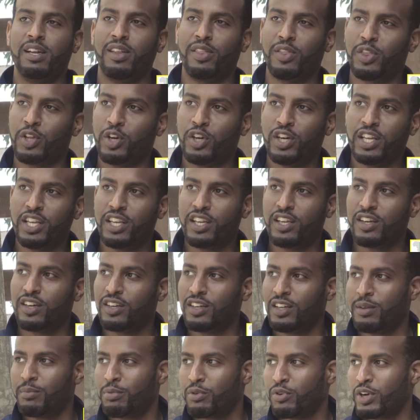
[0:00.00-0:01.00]

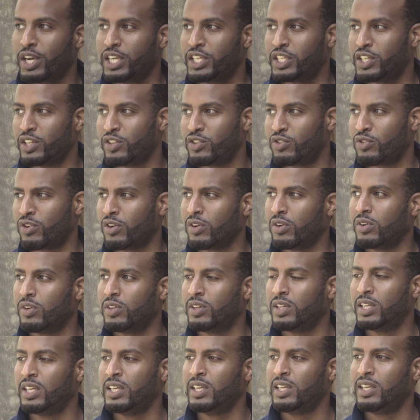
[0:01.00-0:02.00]
30-year liberation
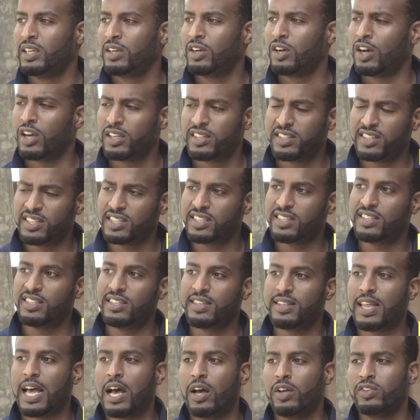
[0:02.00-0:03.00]
struggle, cost
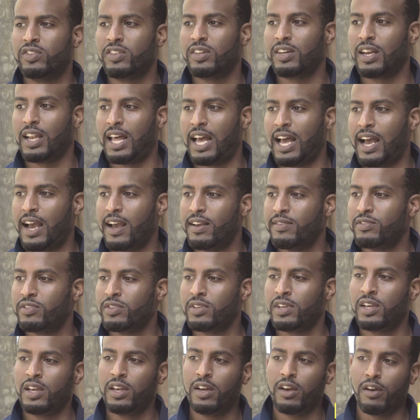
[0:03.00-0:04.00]
60,000
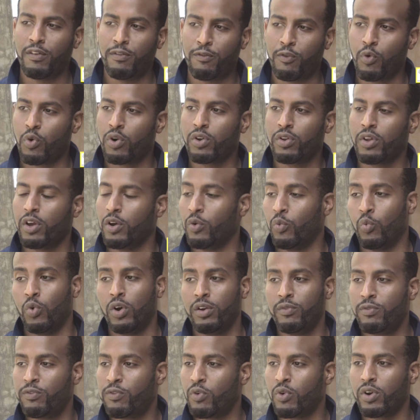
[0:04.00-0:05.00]
lives,
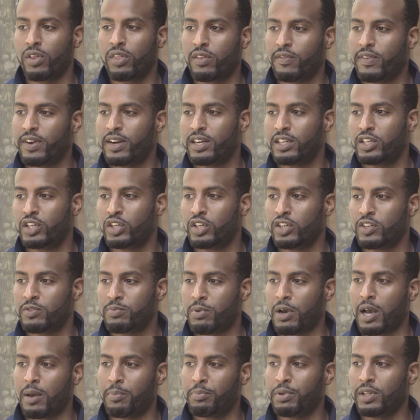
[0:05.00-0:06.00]
1/4 of Eritrea's
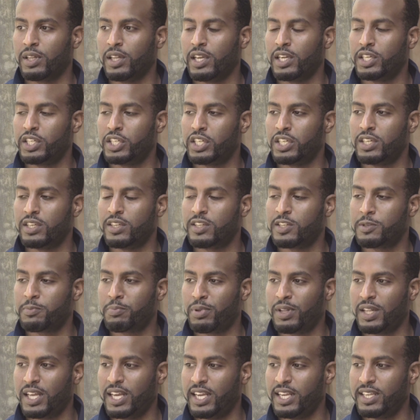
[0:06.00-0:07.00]
population
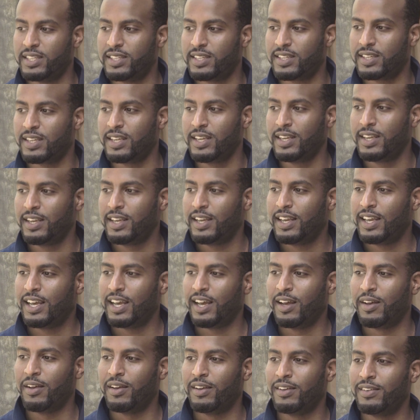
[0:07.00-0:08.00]
displaced.
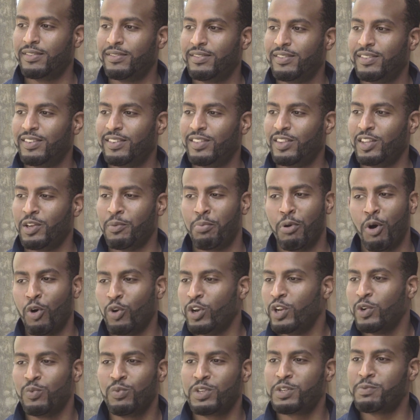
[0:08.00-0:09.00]
The
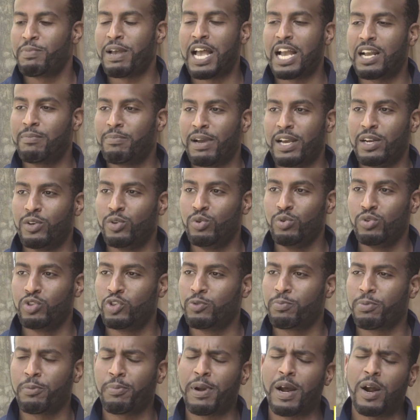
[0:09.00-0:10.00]
opponent was backed by 2
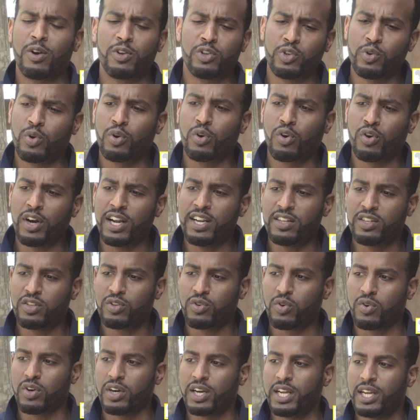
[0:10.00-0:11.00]
superpowers, so a great
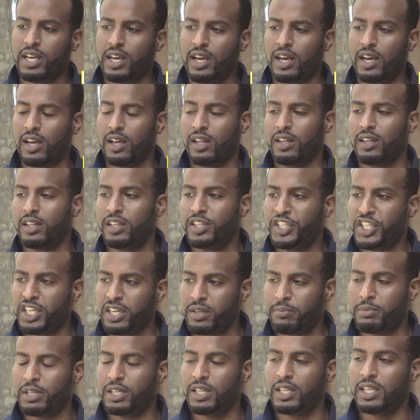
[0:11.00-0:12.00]
story,
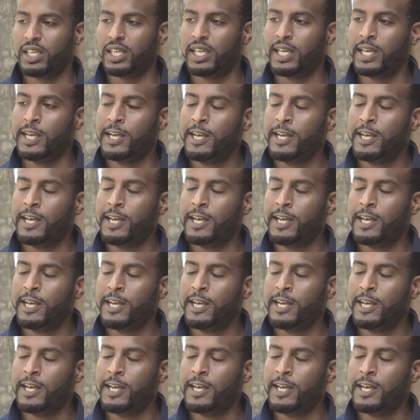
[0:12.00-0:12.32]
legitimately.